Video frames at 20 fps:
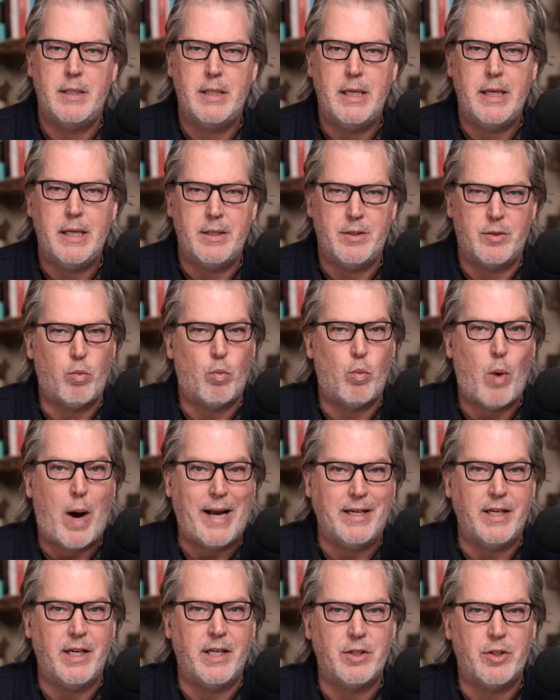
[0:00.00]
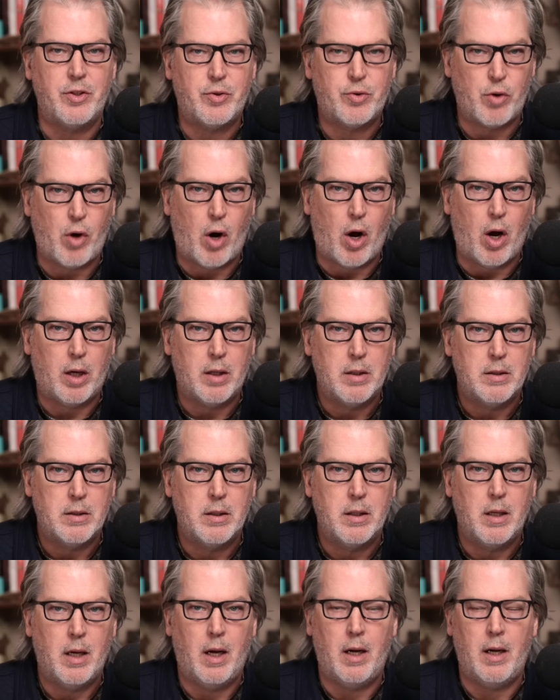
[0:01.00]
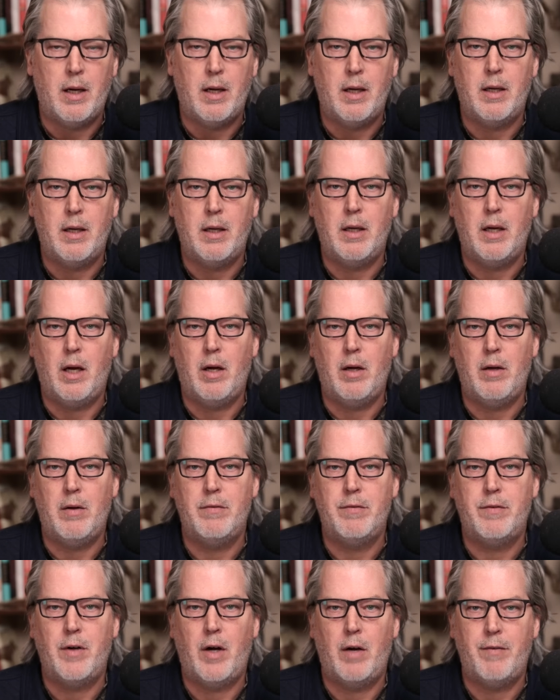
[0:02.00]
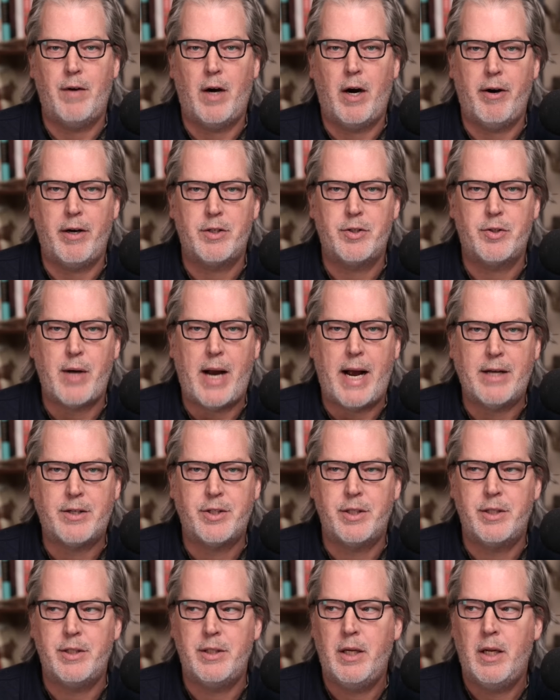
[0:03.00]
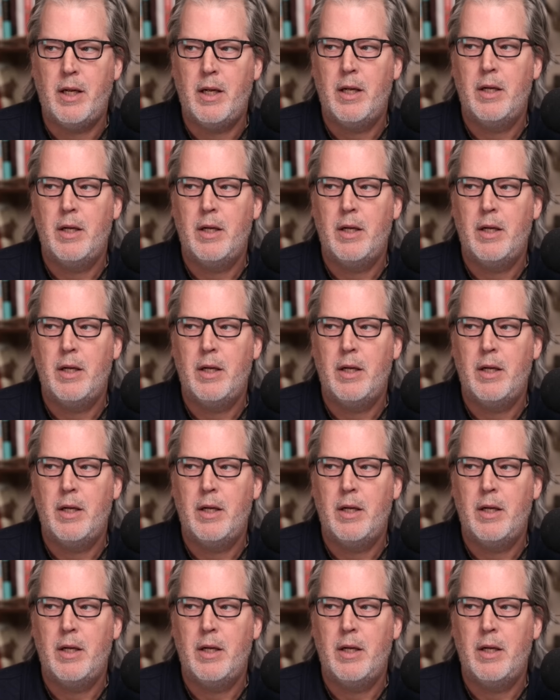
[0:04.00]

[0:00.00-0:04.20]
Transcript: is widening the straw of our extraction.